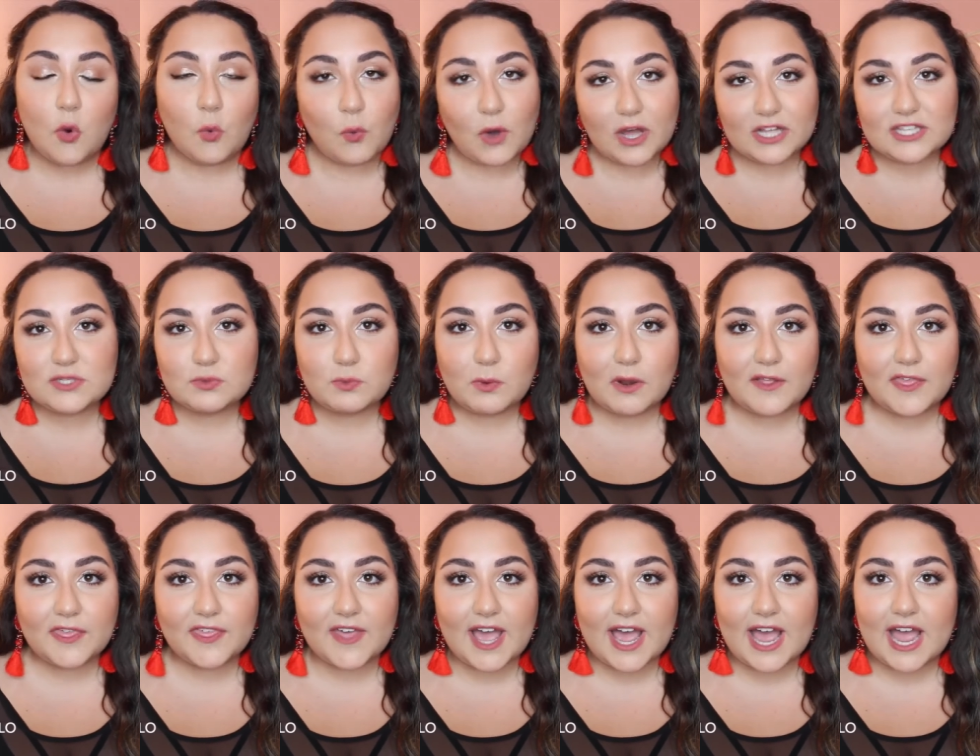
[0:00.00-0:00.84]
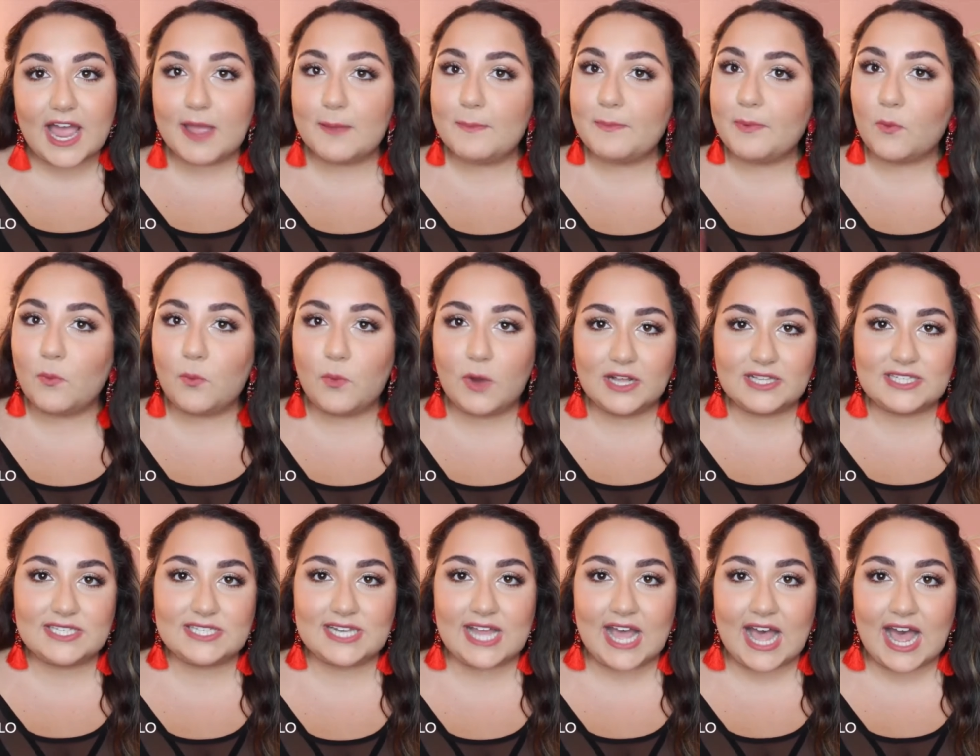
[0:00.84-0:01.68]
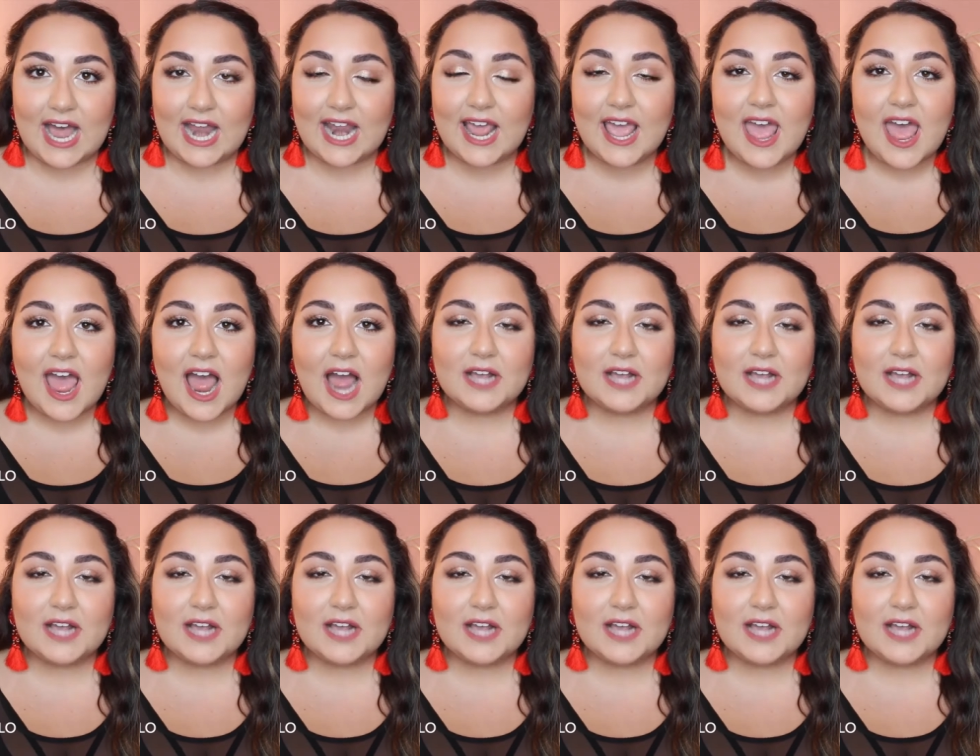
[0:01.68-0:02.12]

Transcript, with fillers: what's worth the hype, what's not.